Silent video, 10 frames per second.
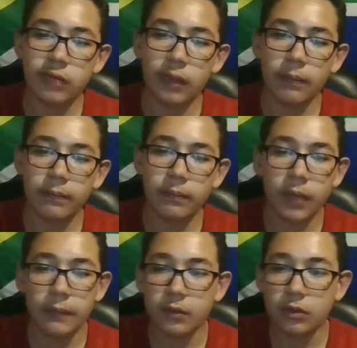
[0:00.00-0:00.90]

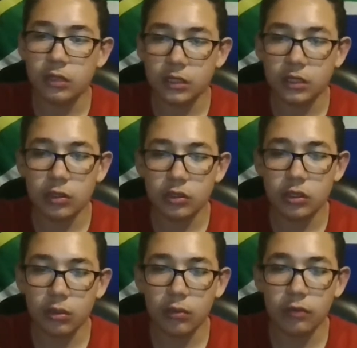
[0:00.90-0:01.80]
I'm just going to
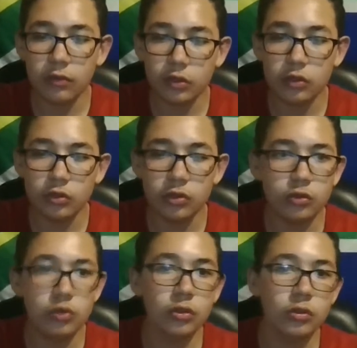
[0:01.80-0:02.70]
go for 2-2
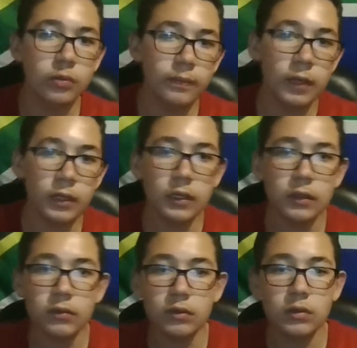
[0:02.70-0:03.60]
draw. I
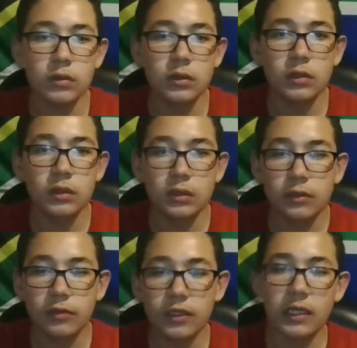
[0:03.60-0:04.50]
don't
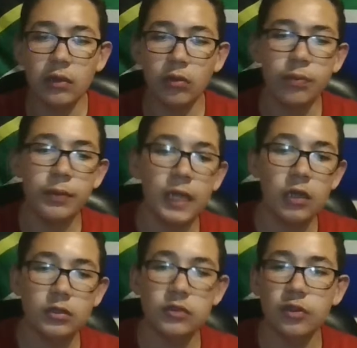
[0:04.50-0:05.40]
think it will be a
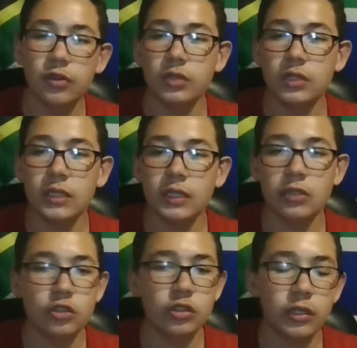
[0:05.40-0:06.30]
loss for Luton.
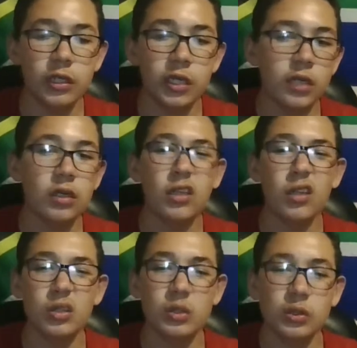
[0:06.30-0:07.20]
Surely they can't
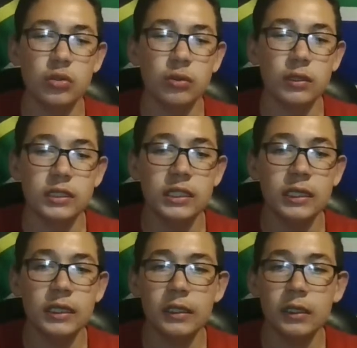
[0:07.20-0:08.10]
lose to
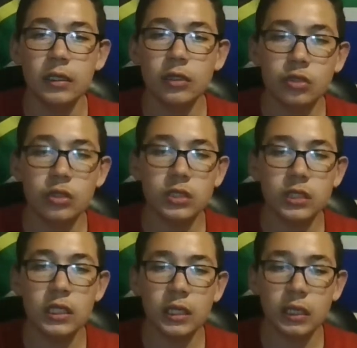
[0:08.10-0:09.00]
Swansea.
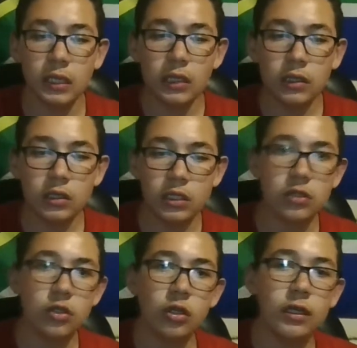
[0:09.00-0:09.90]
Swansea
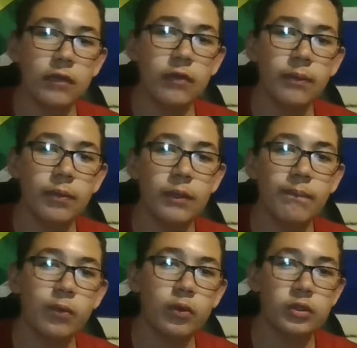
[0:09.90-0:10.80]
just couldn't even
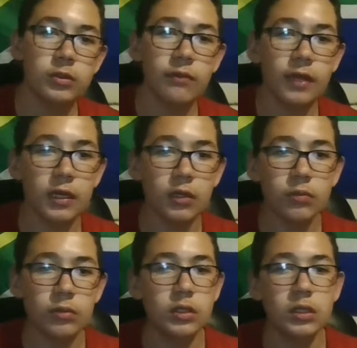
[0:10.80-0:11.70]
beat Portsmouth at
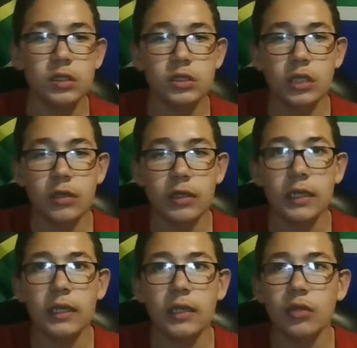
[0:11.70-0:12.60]
home. So how
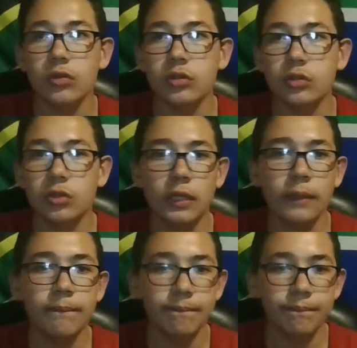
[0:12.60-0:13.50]
can they lose to
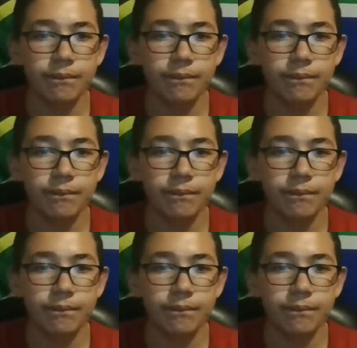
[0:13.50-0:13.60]
them?